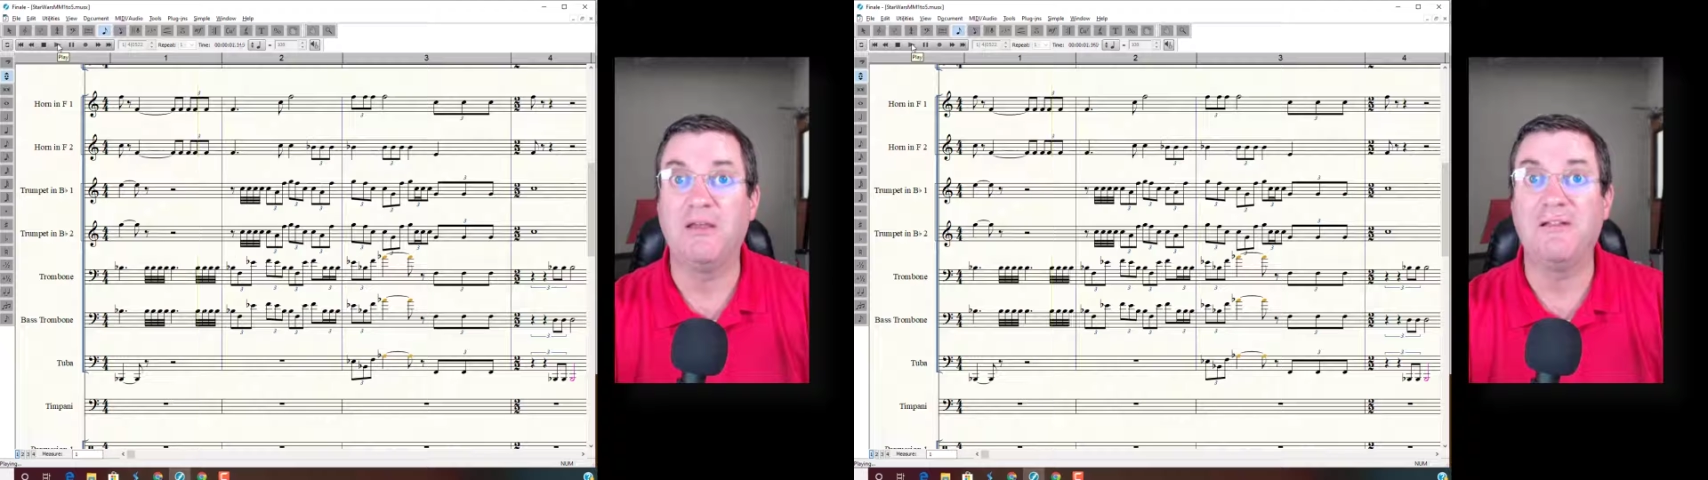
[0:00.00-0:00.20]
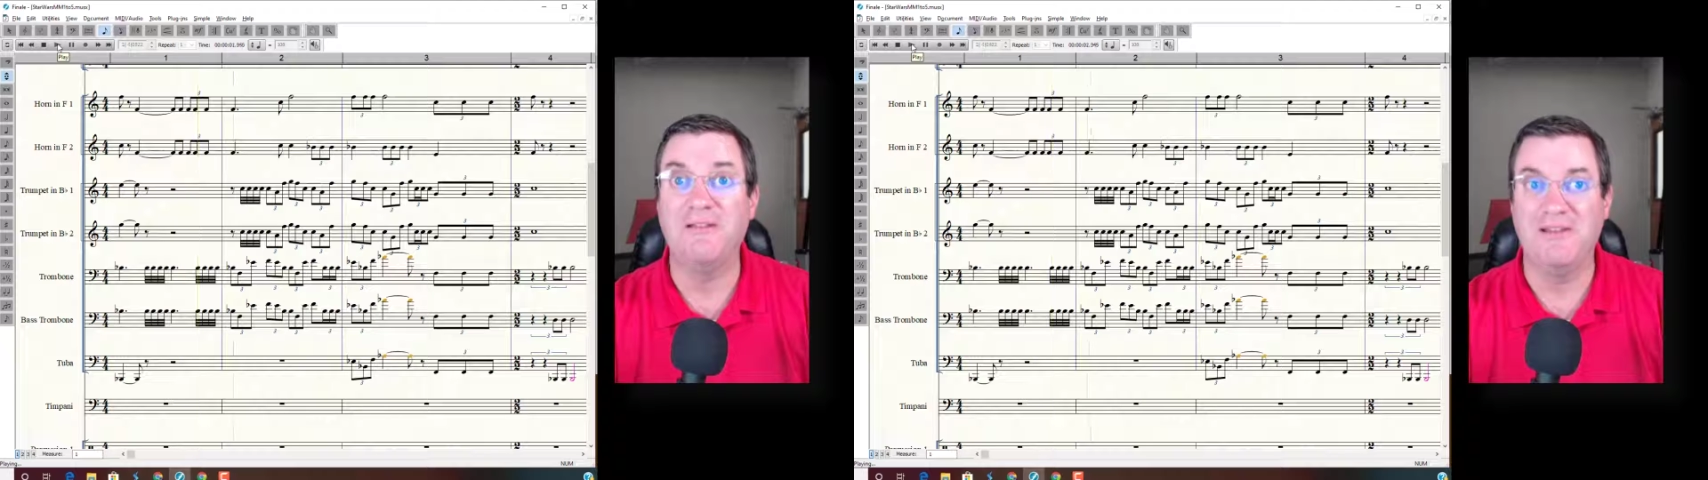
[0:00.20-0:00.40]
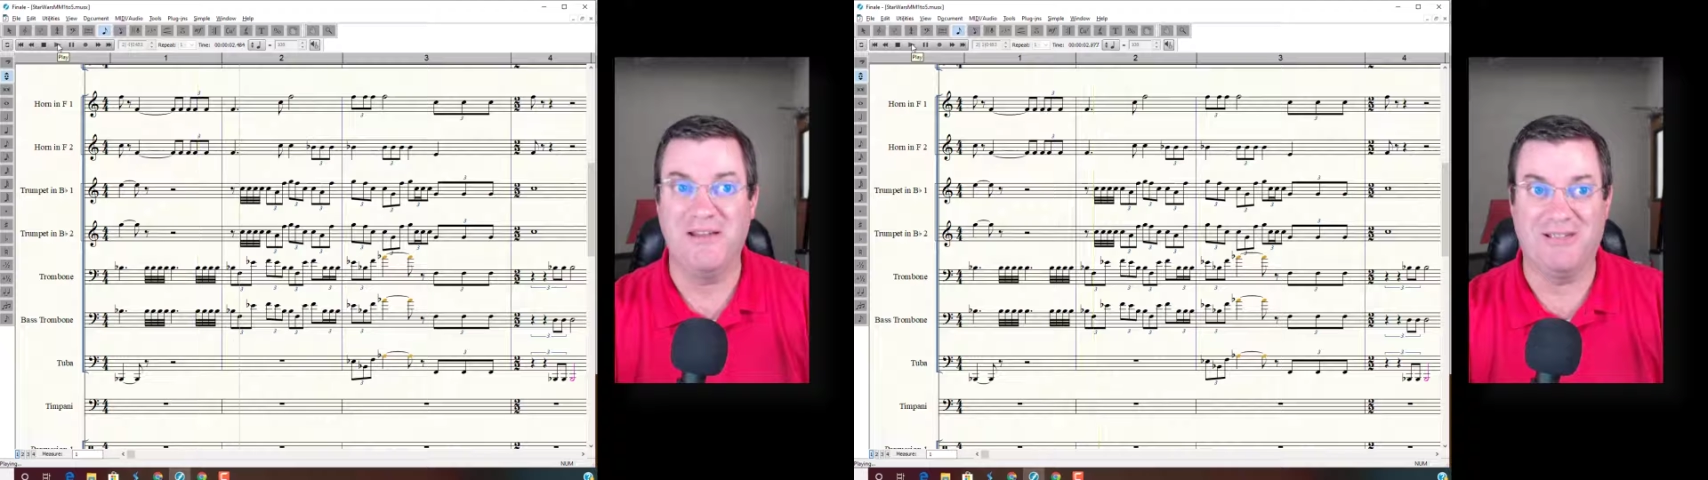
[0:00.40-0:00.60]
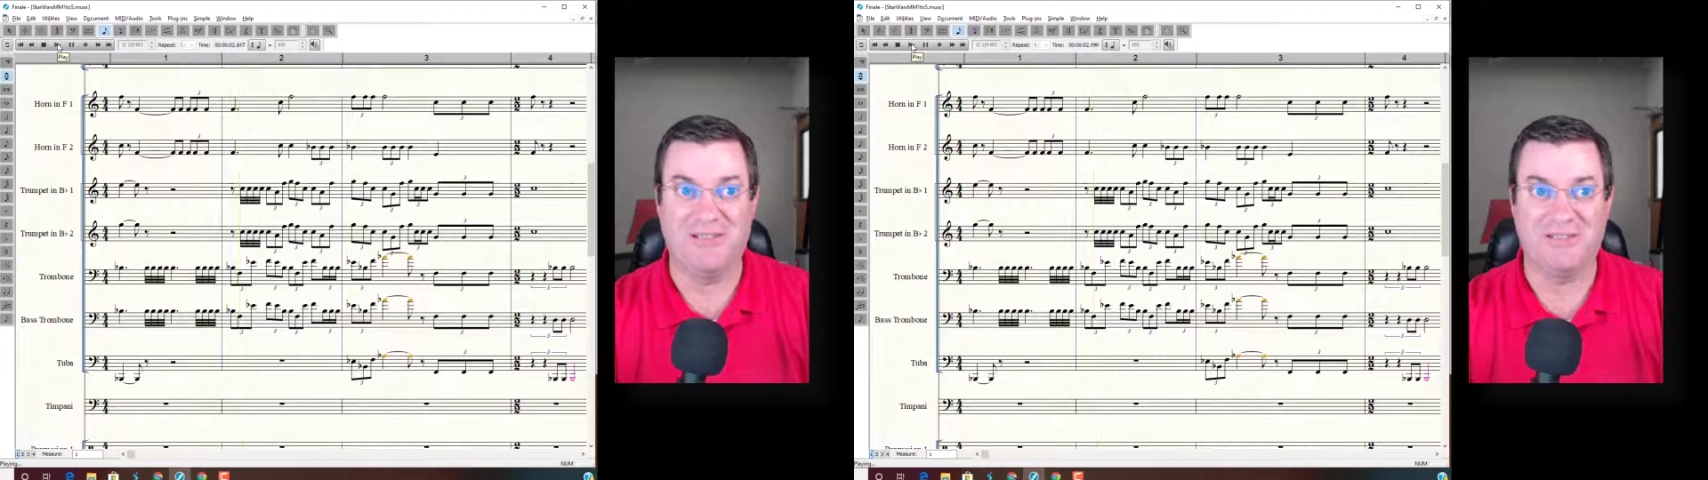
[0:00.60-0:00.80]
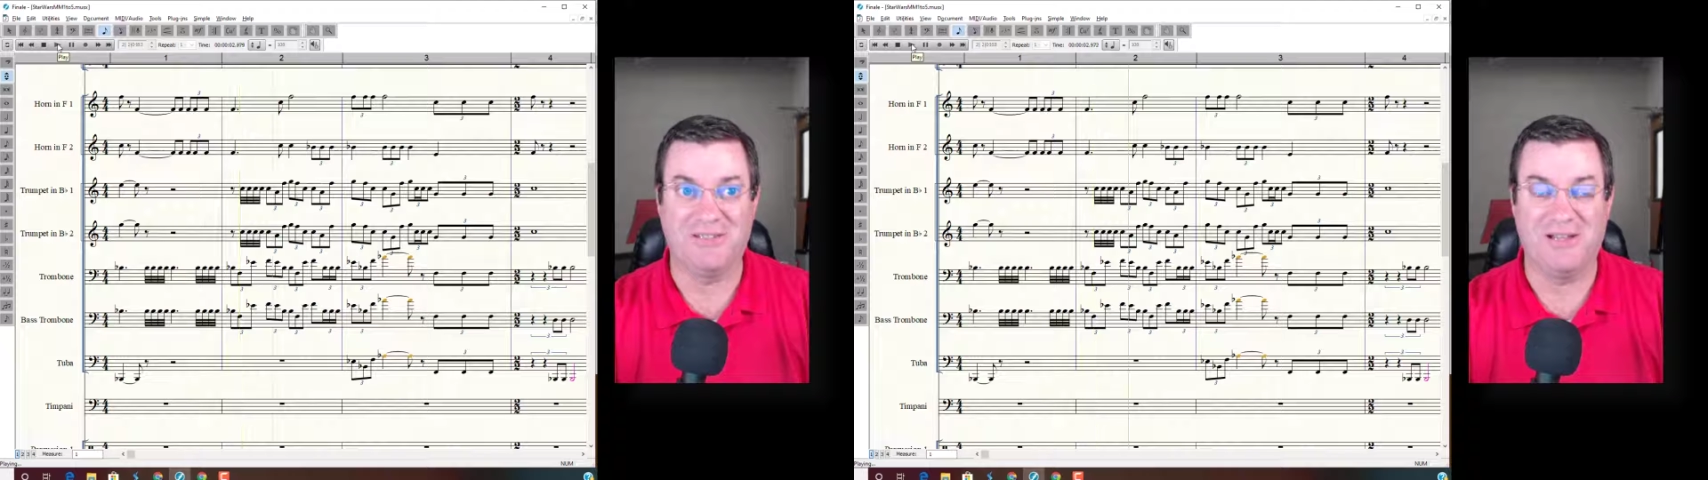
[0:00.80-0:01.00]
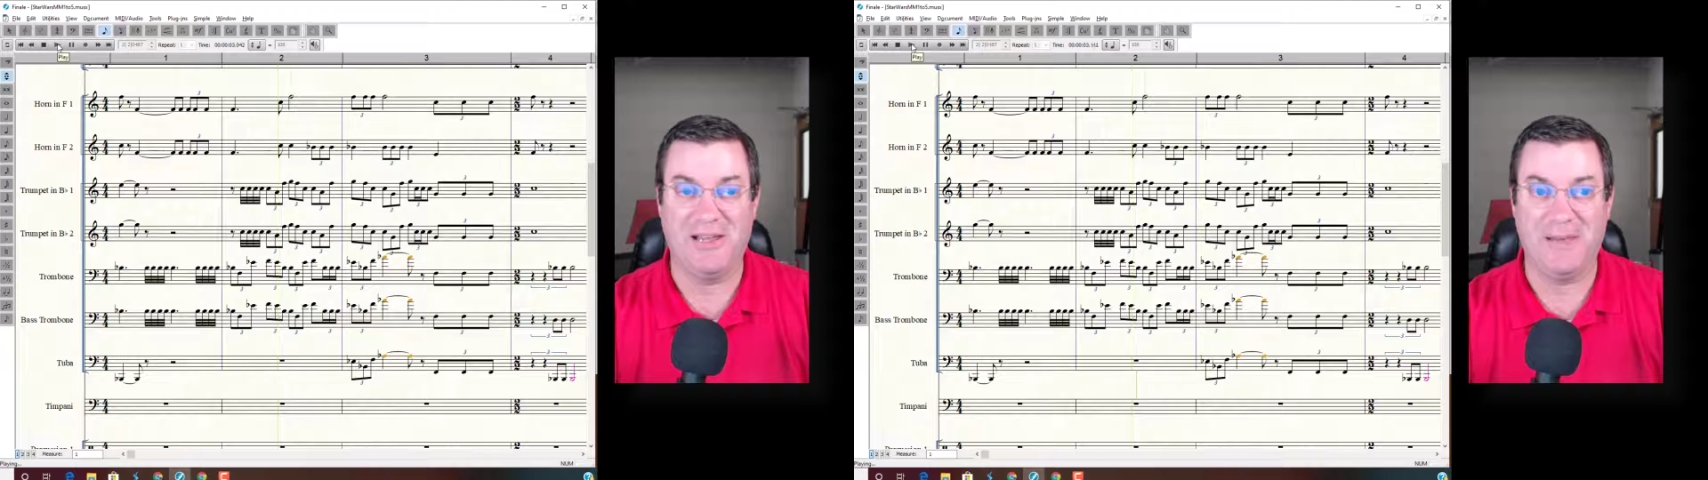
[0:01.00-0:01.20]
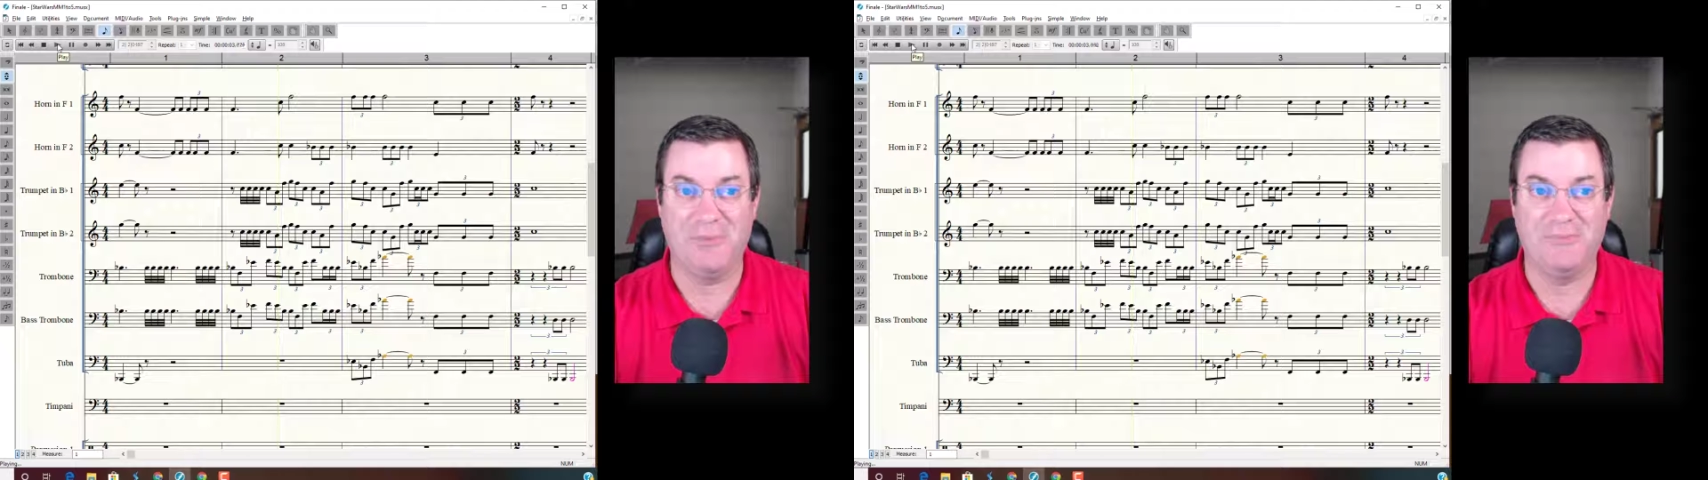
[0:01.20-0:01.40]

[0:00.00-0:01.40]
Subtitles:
Nothing's going to happen.